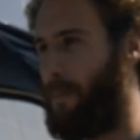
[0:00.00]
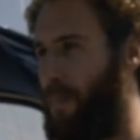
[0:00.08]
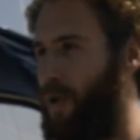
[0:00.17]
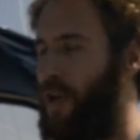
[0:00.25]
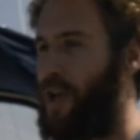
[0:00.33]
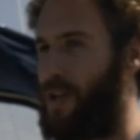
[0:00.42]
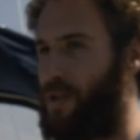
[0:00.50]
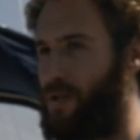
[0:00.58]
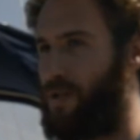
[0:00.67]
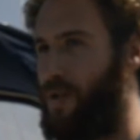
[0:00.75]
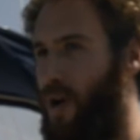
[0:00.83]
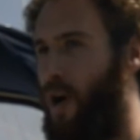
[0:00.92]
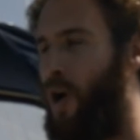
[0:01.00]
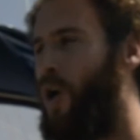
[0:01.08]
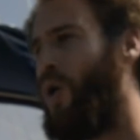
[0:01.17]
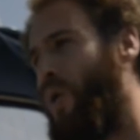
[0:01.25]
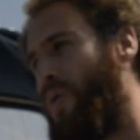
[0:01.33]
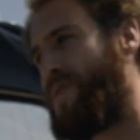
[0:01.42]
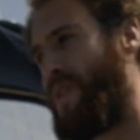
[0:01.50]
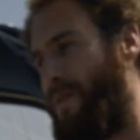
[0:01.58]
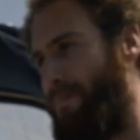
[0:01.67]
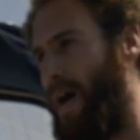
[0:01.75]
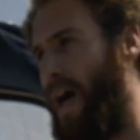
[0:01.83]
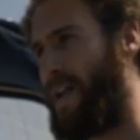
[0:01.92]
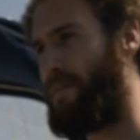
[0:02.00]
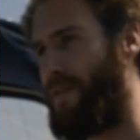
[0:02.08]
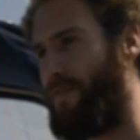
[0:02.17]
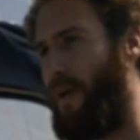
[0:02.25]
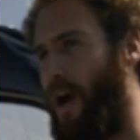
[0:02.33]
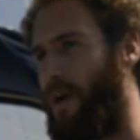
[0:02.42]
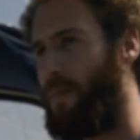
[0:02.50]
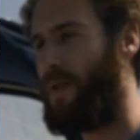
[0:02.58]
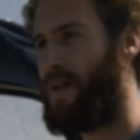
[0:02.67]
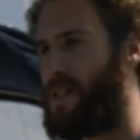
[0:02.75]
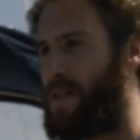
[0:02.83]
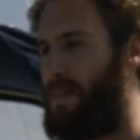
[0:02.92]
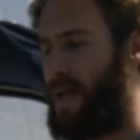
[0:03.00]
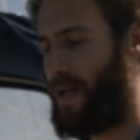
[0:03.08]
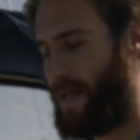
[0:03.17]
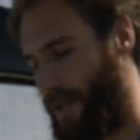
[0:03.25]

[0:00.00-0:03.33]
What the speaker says: putting a hose on the bottom of the fireplace to make